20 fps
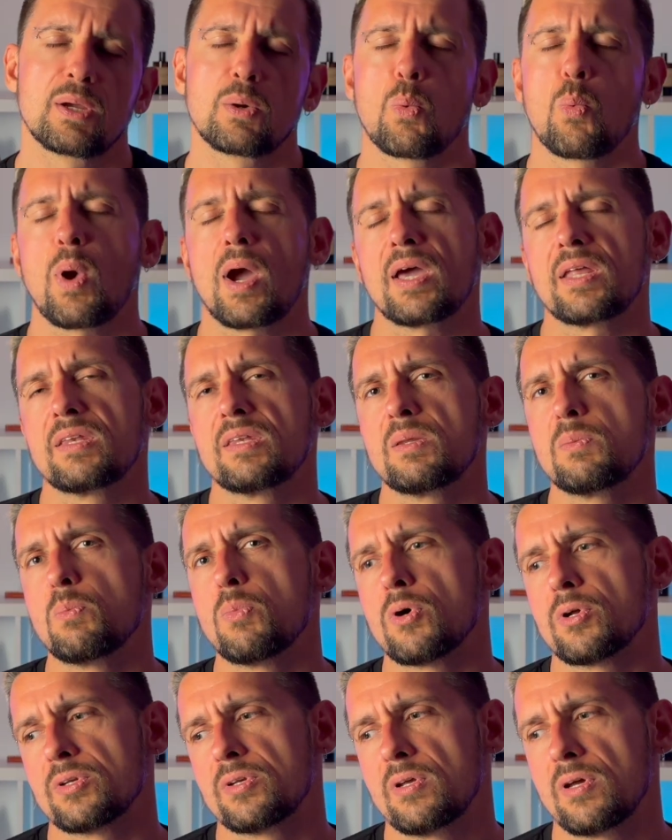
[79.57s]
when the
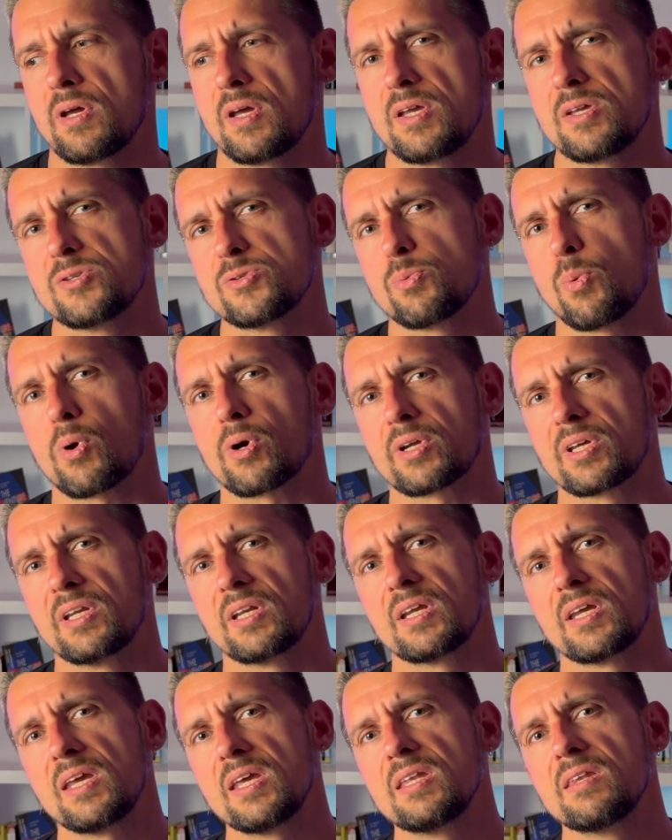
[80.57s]
bot is
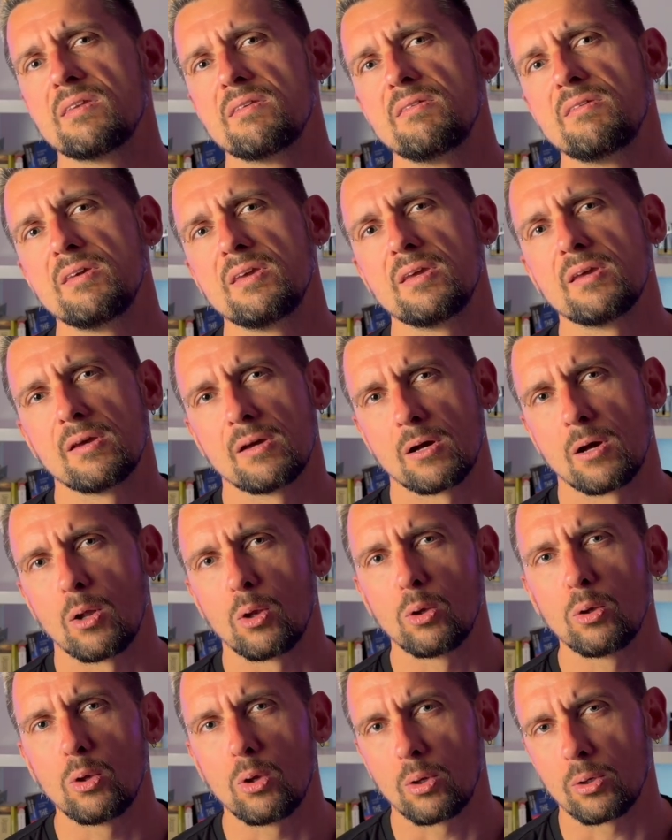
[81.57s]
working in the
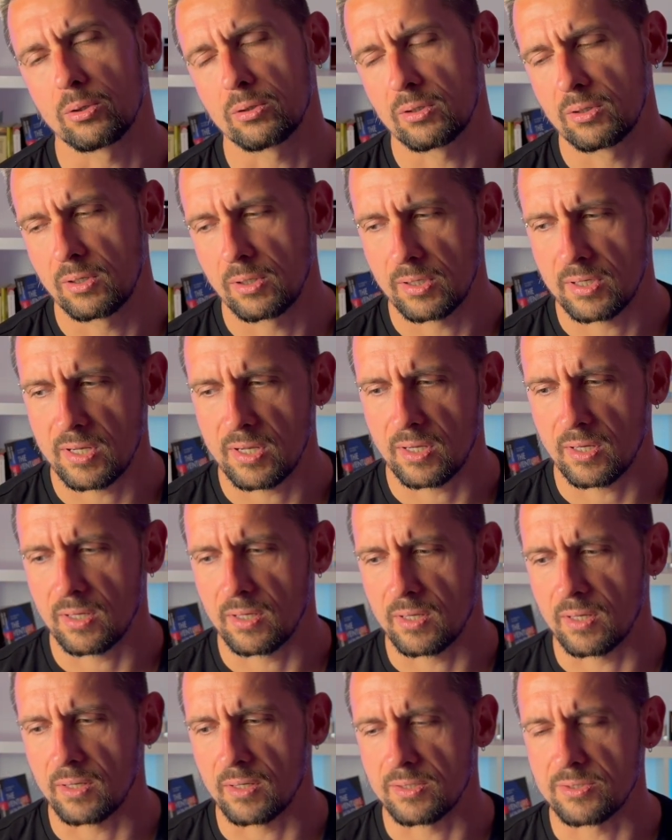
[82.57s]
long
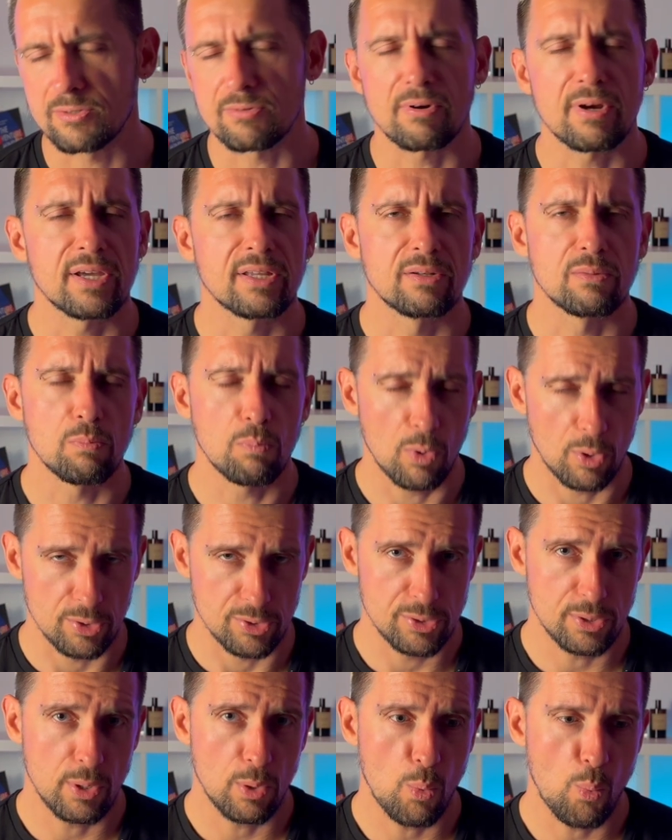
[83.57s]
trade
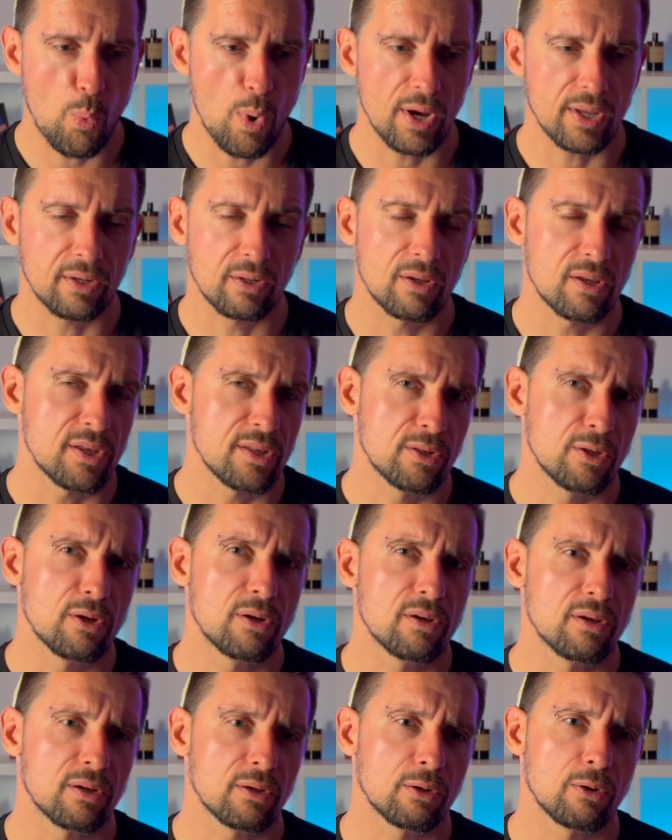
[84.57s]
modes. When
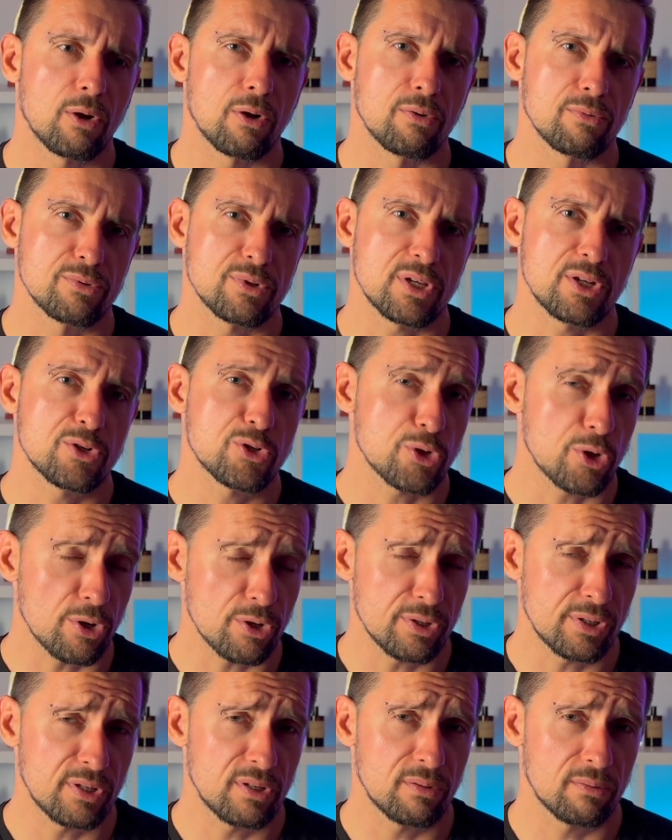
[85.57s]
it goes in
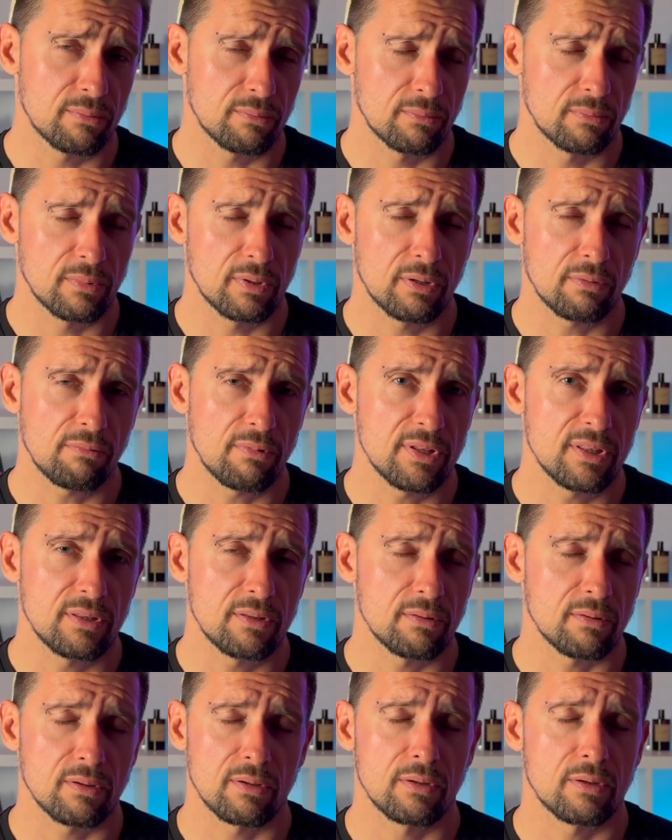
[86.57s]
short
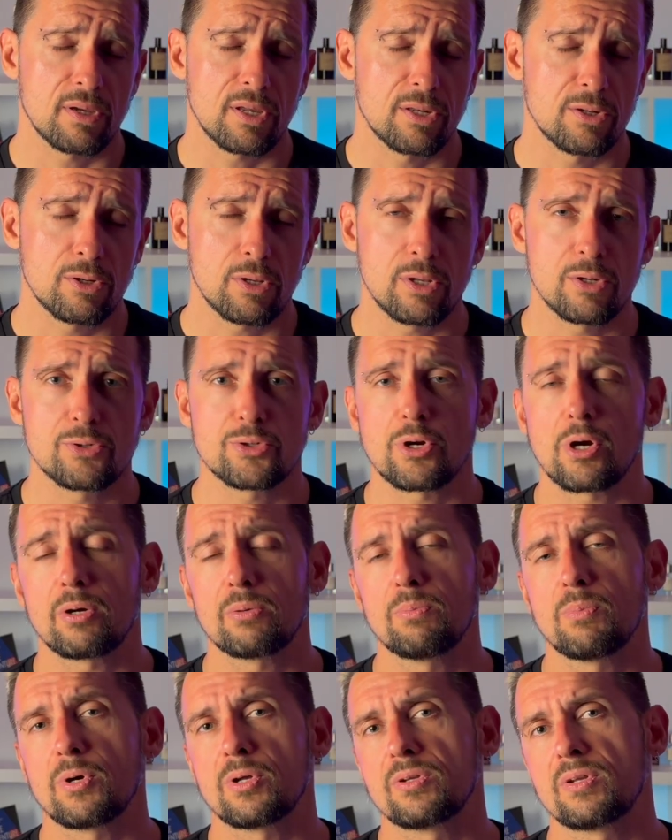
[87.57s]
grid, in
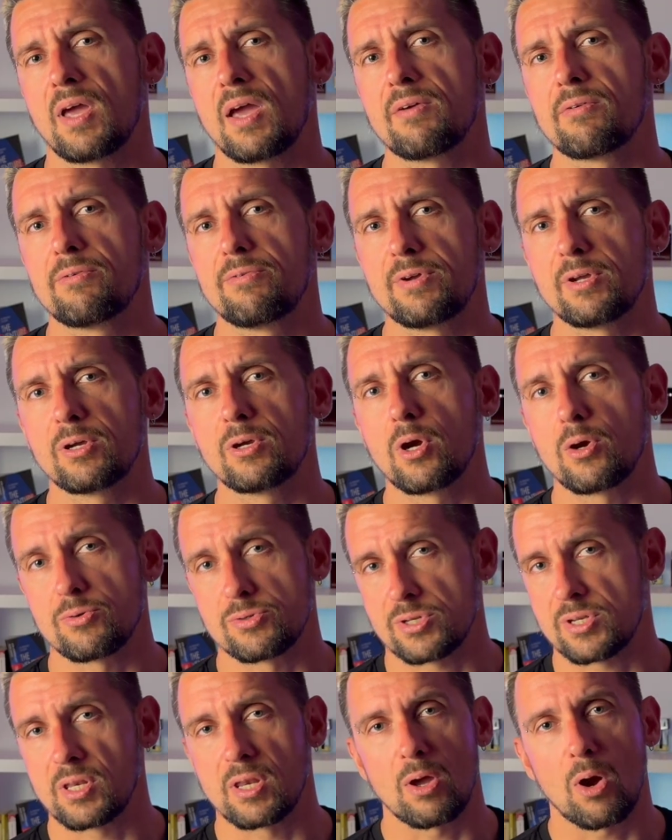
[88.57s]
short mode, everything
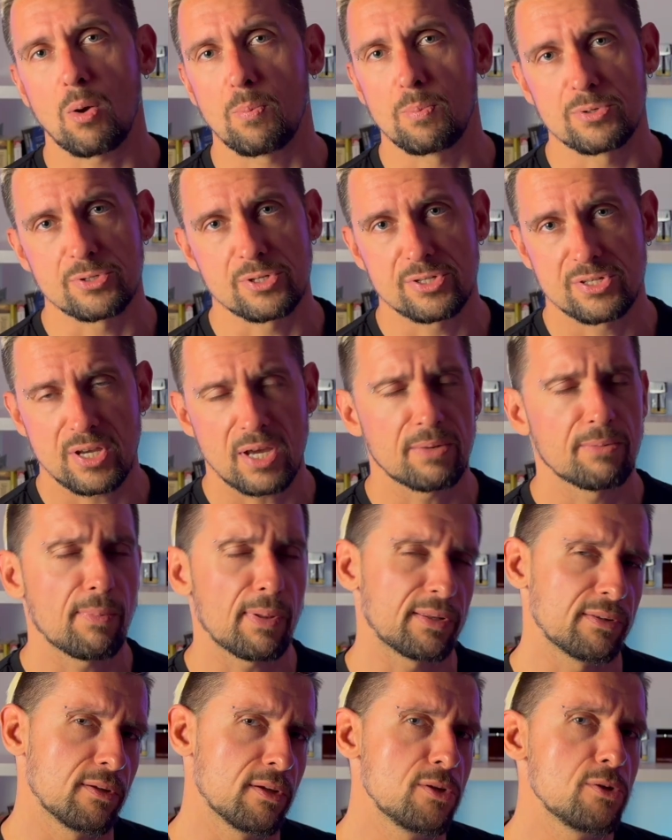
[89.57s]
goes in the opposite side,
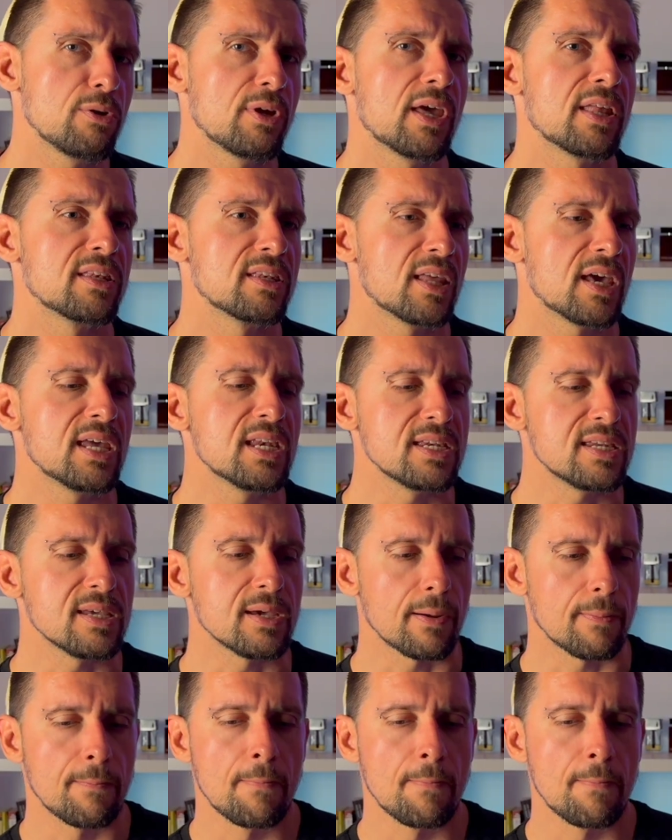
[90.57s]
but you get the idea.